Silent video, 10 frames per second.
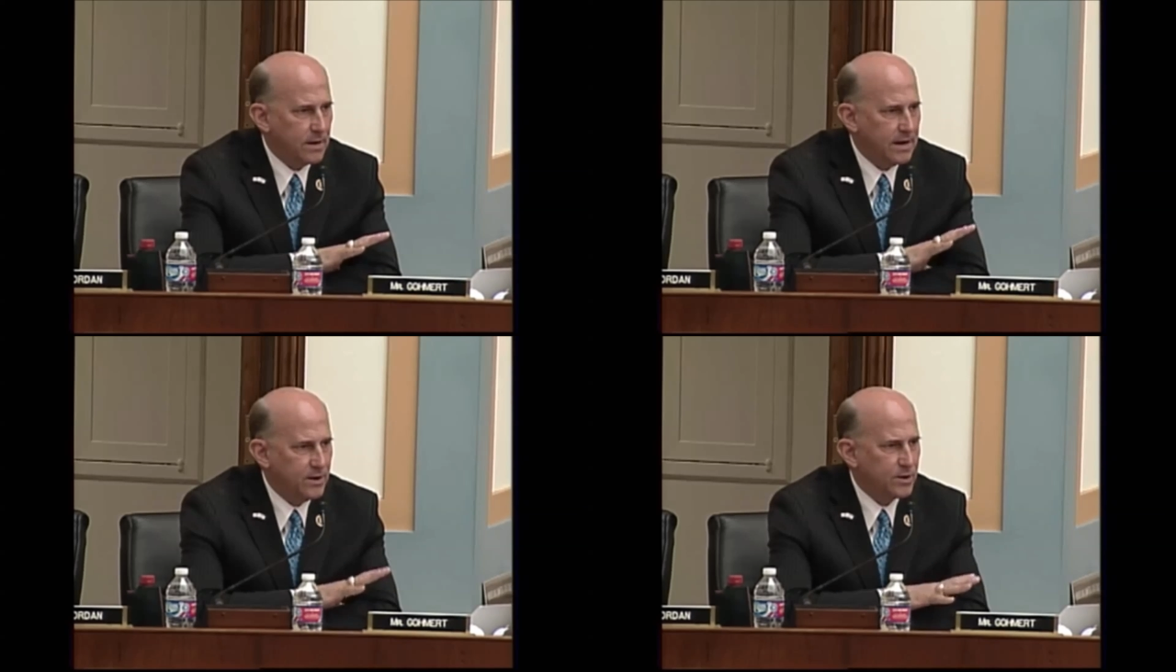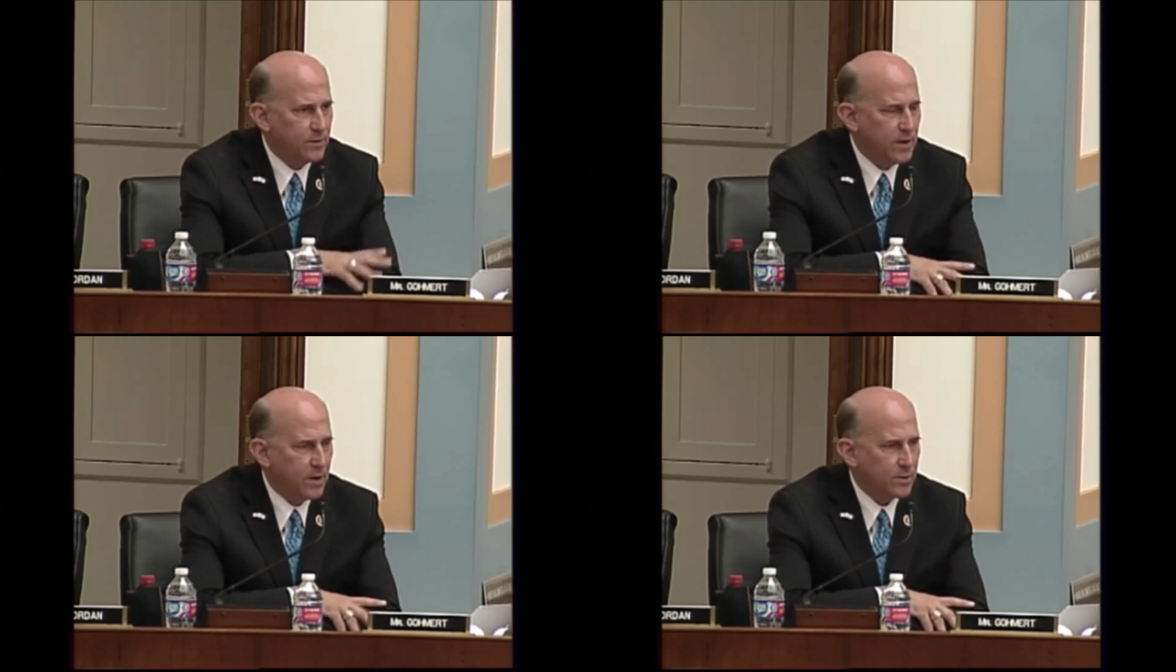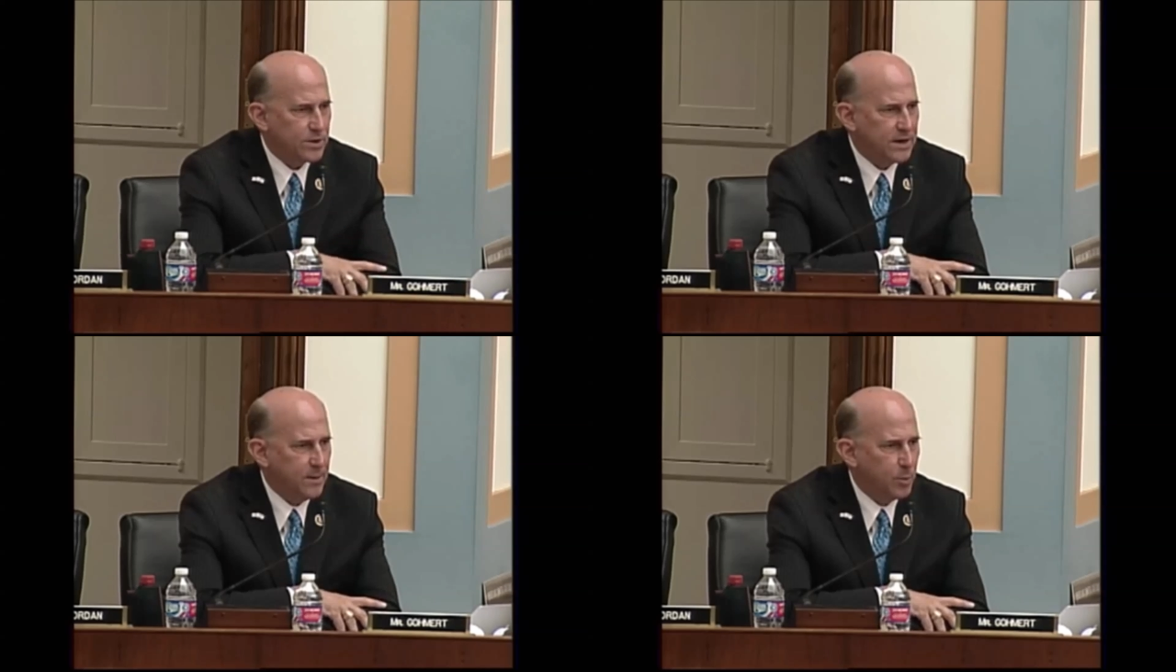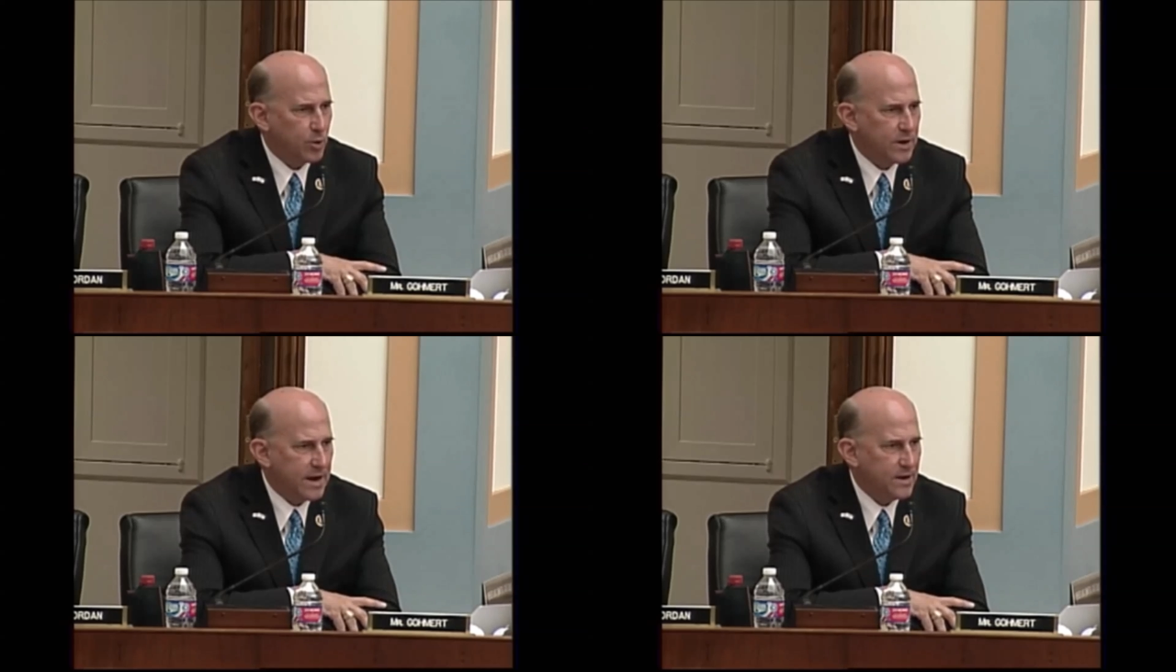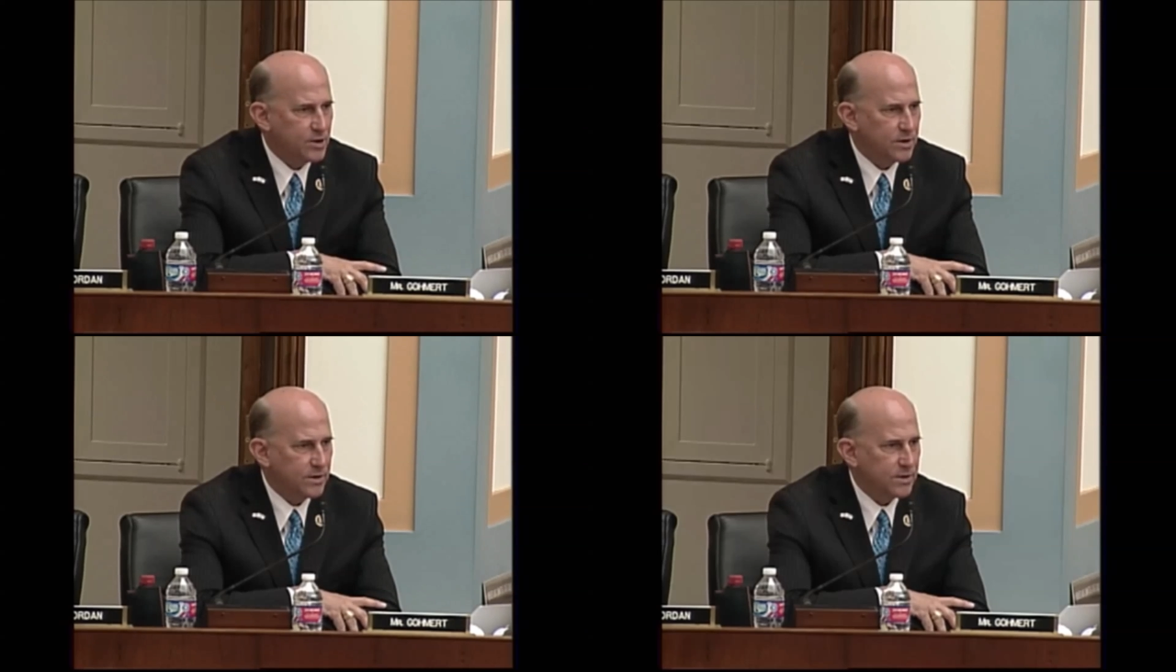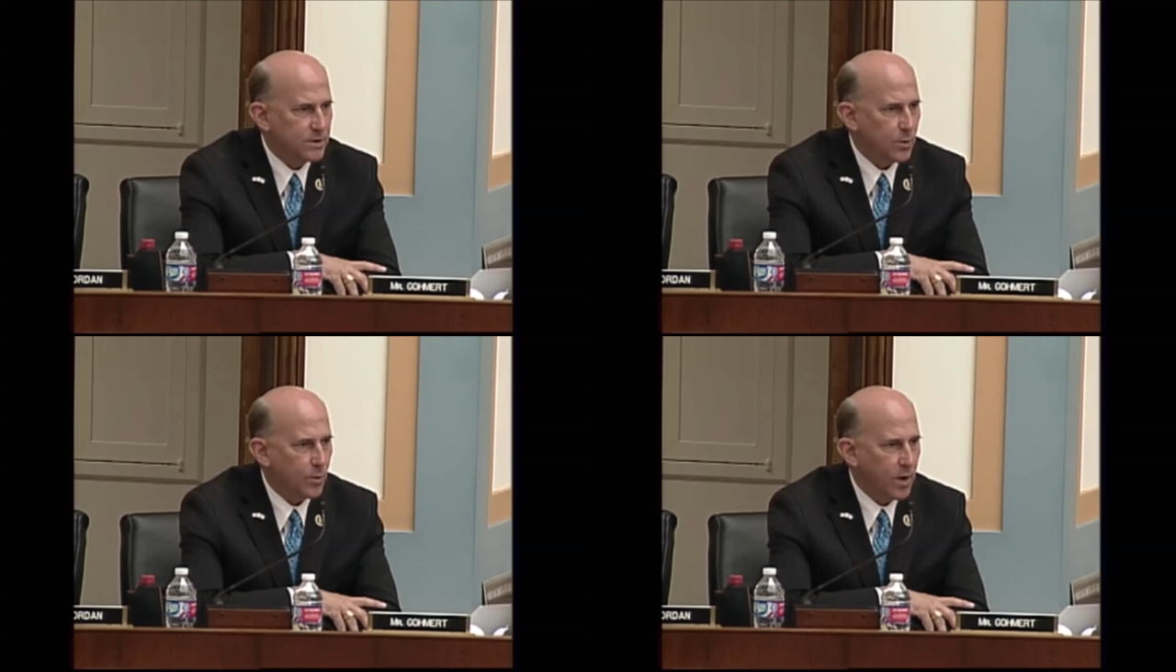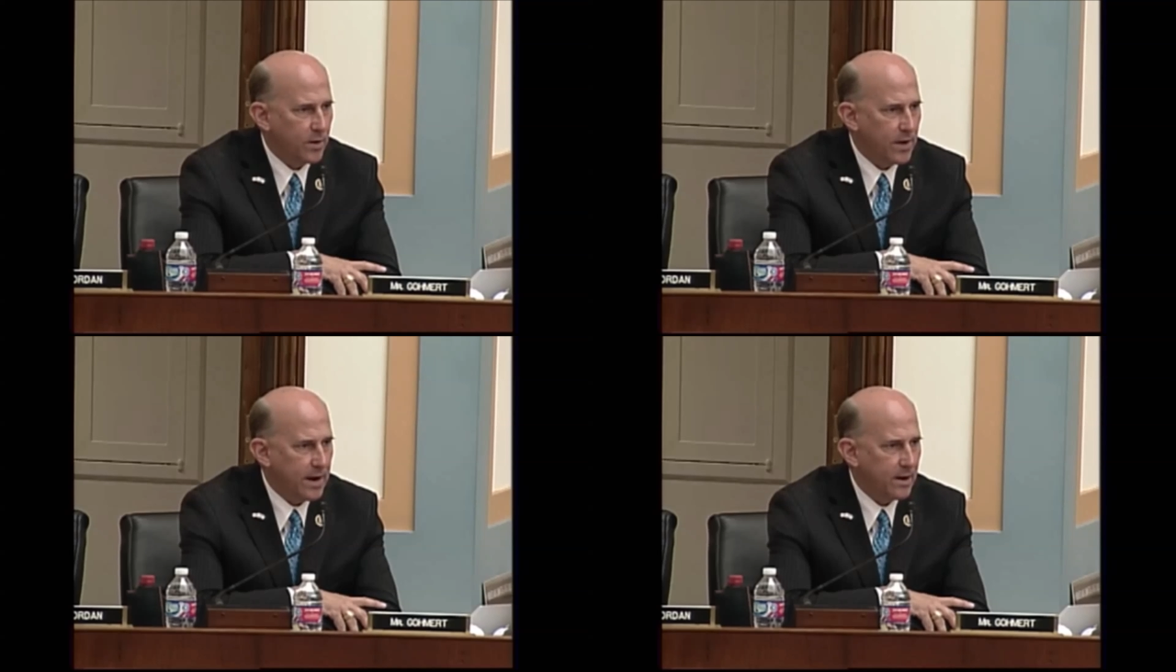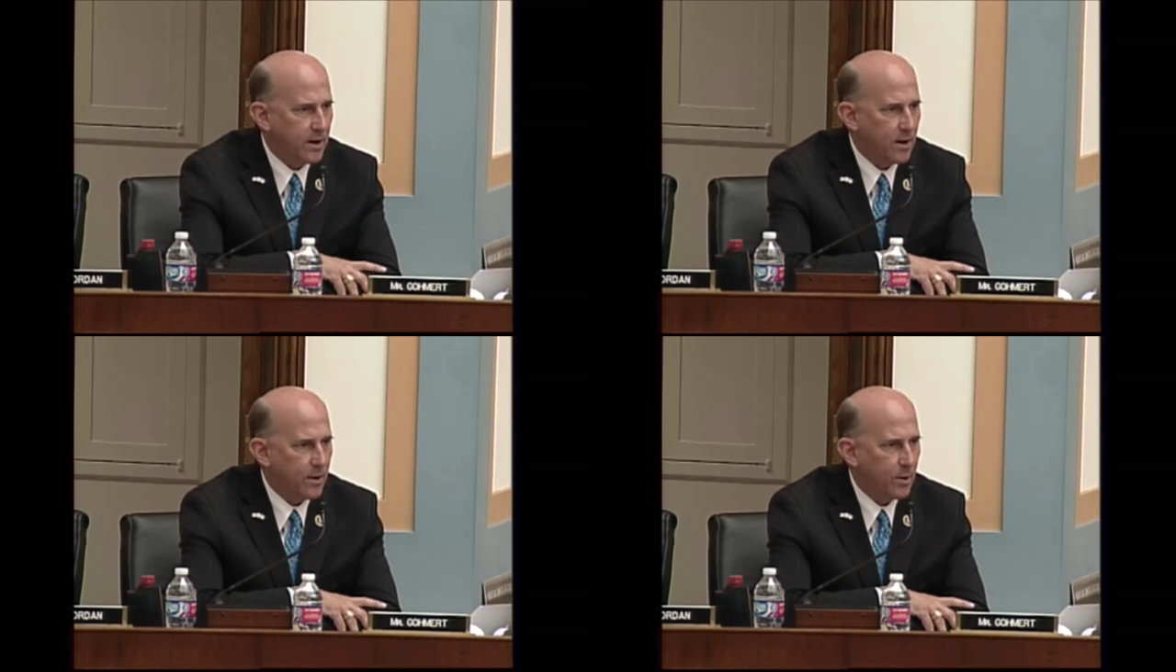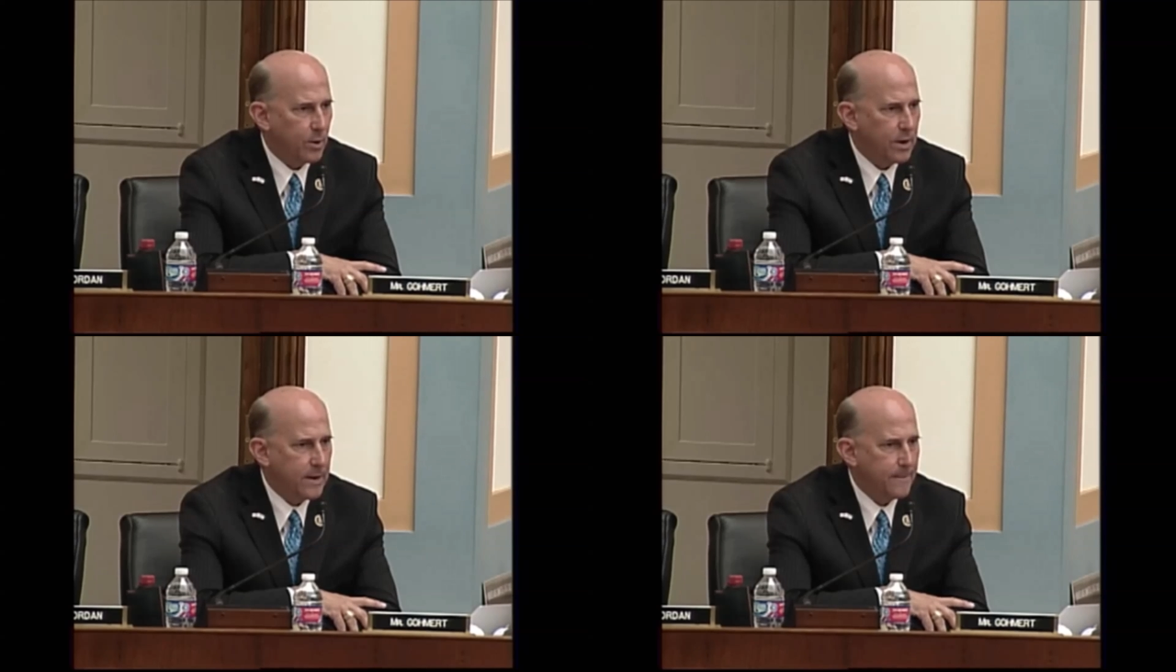each of those deportations, where they occurred,